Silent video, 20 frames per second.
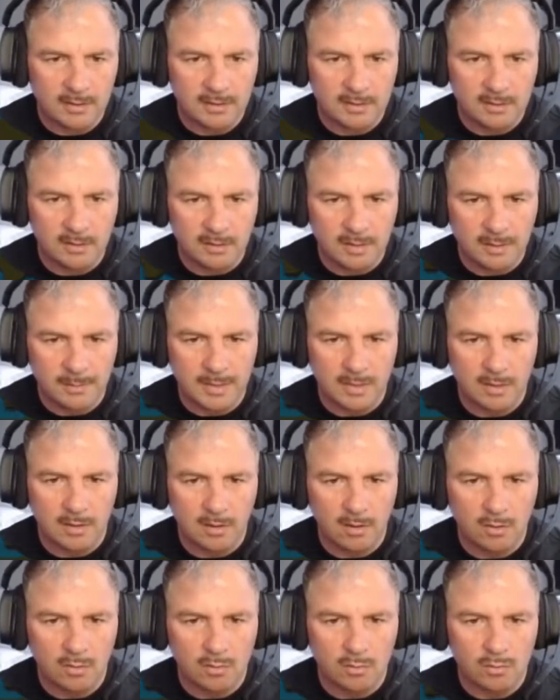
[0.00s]
so let me
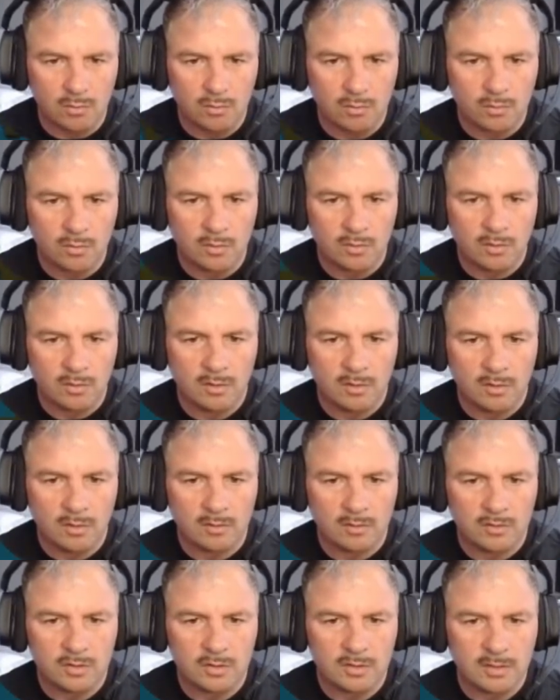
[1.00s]
go,
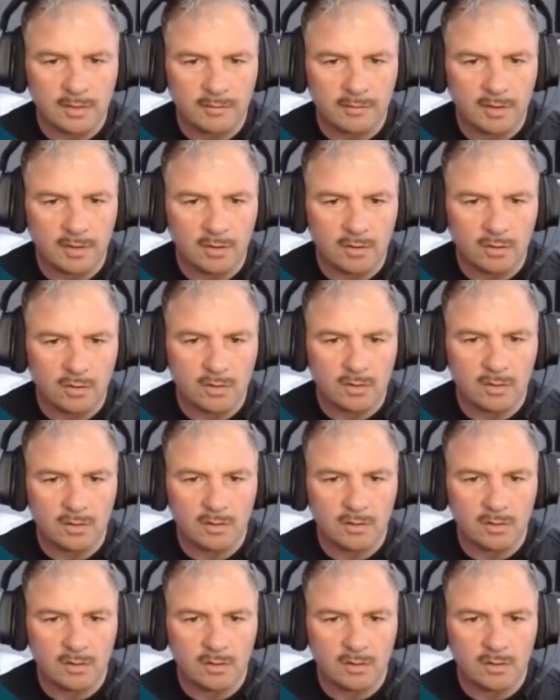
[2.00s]
just having a look.